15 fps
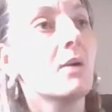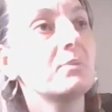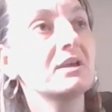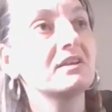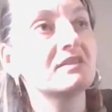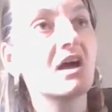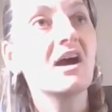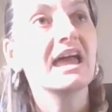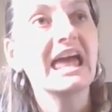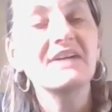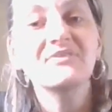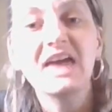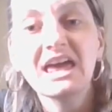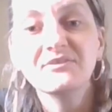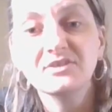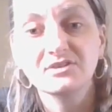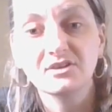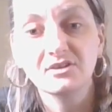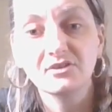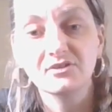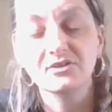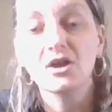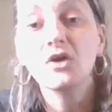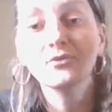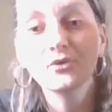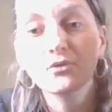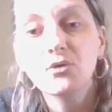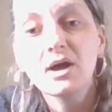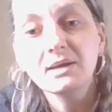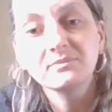because I have evidence of
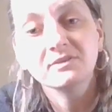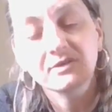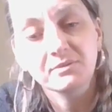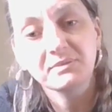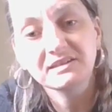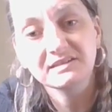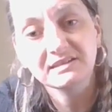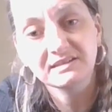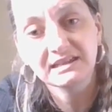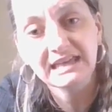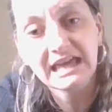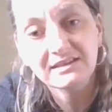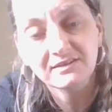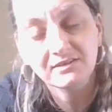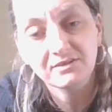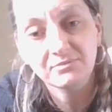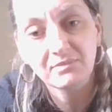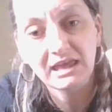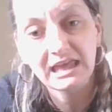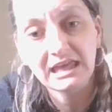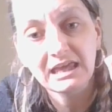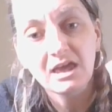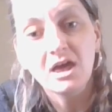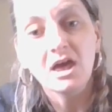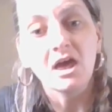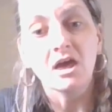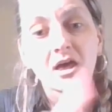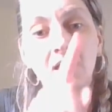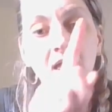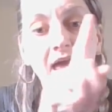crimes committed against me,
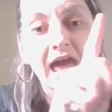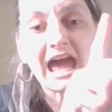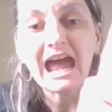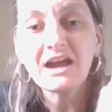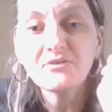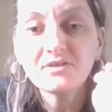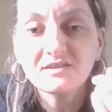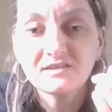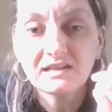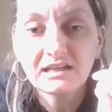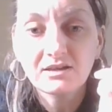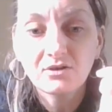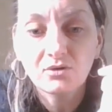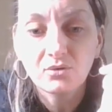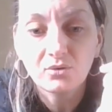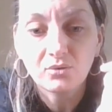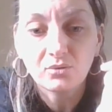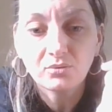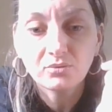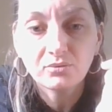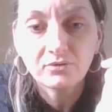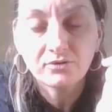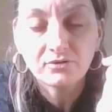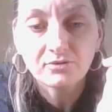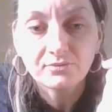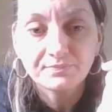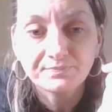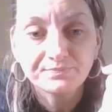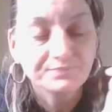harassing calls,